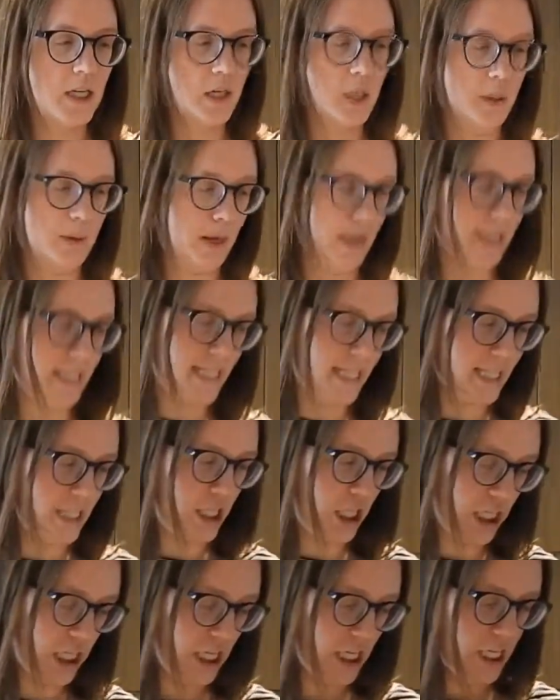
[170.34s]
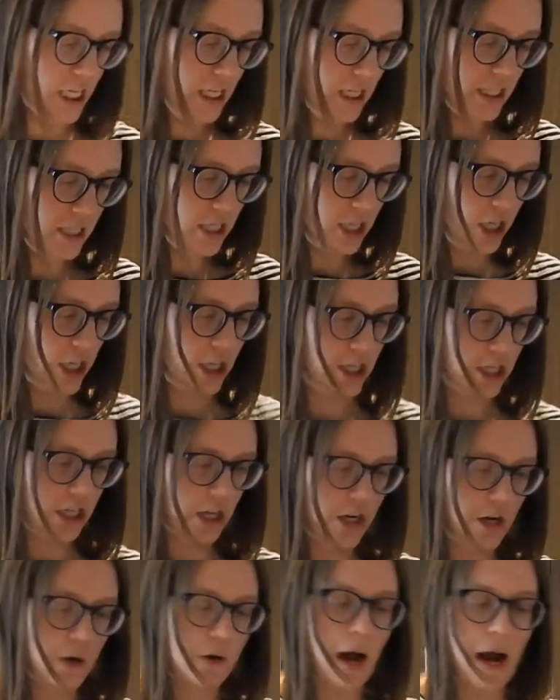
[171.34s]
Where's the sugar?
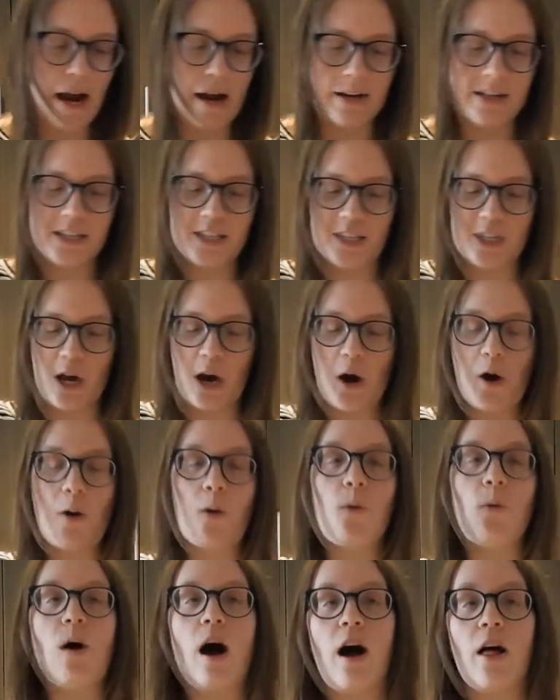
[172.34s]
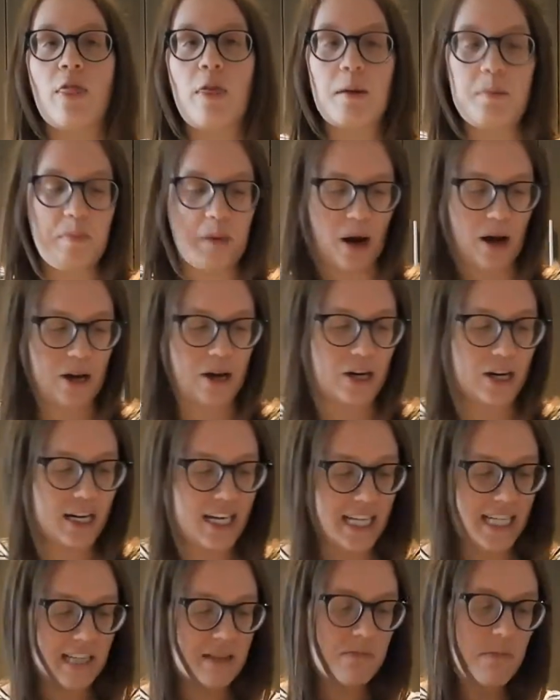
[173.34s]
Sugar. Okay, so while the butter
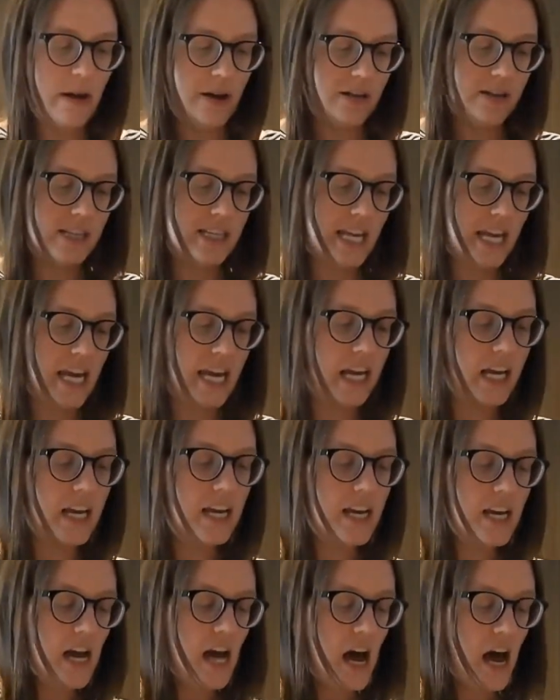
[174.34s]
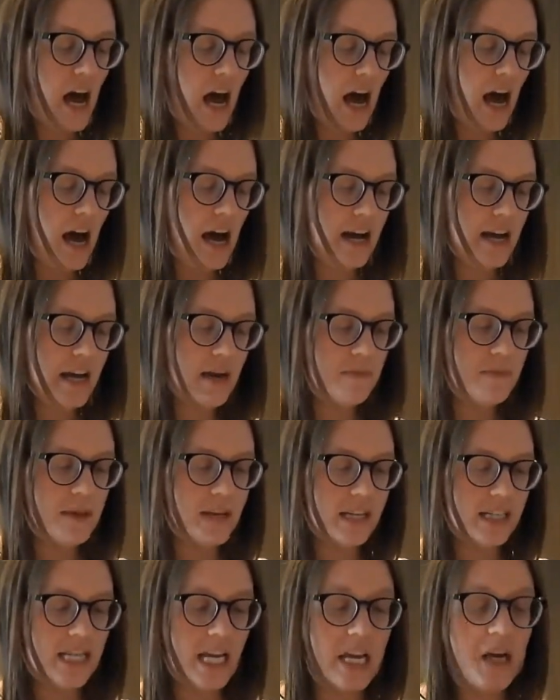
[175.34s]
is melting, I am
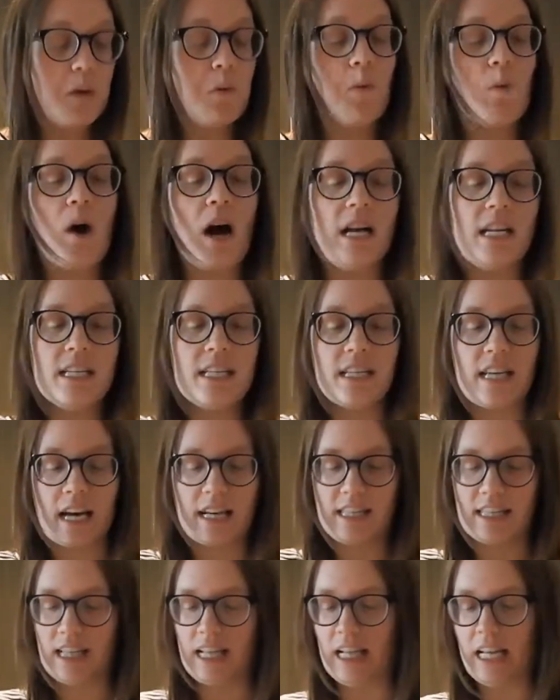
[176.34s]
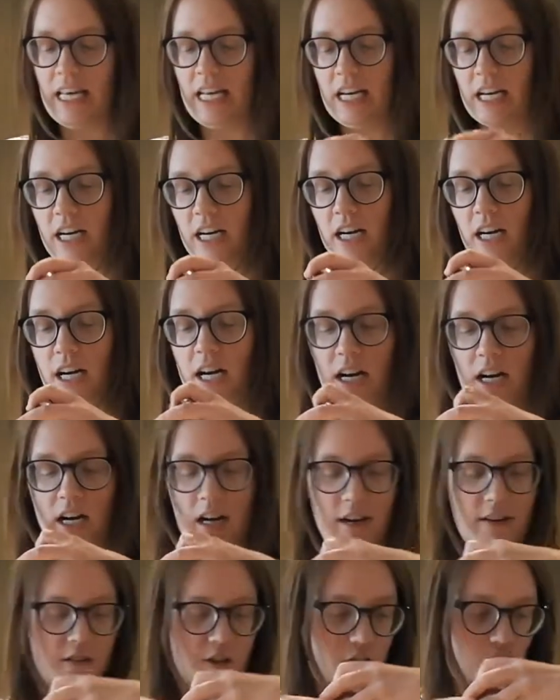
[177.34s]
gonna take 1 deciliter
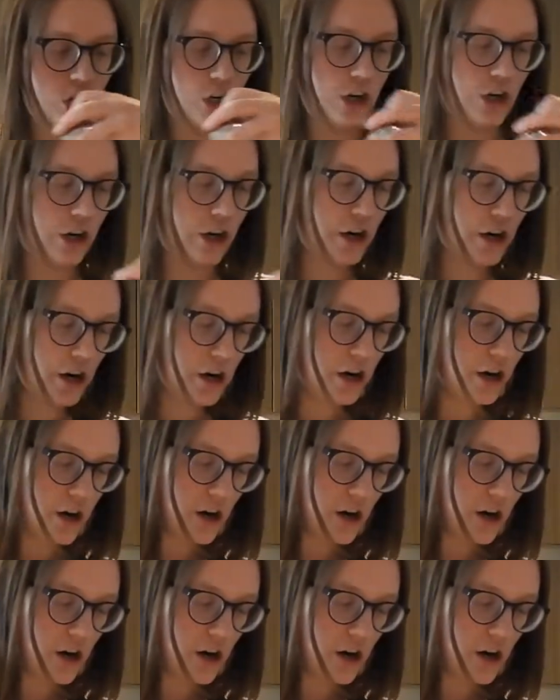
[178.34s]
of sugar.